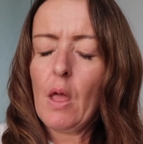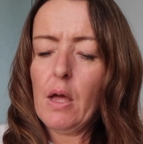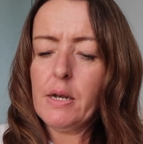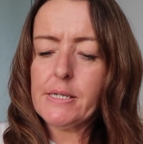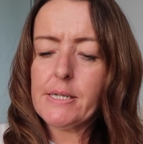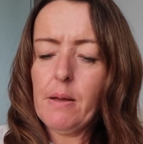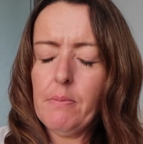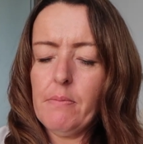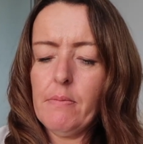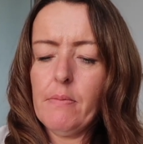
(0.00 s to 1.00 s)

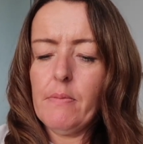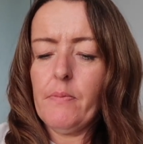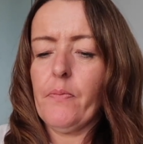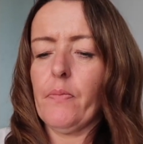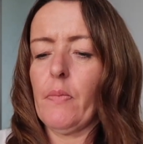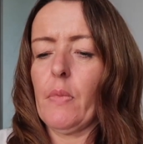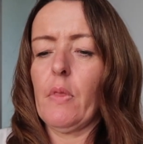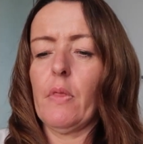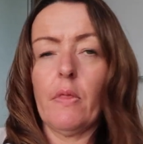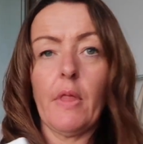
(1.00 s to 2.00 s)
And
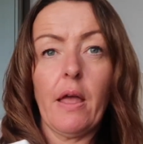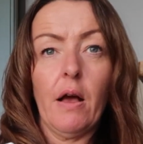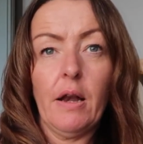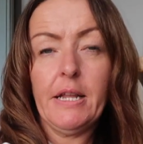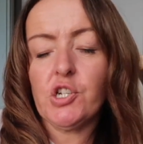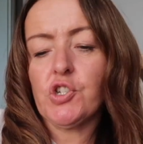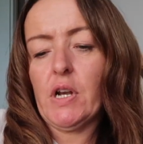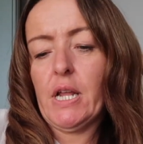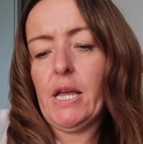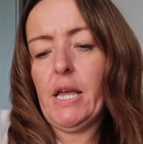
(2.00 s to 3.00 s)
they are
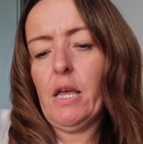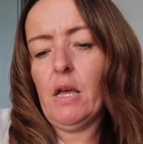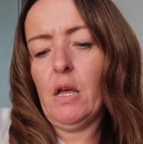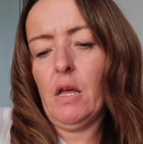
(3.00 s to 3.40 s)
literally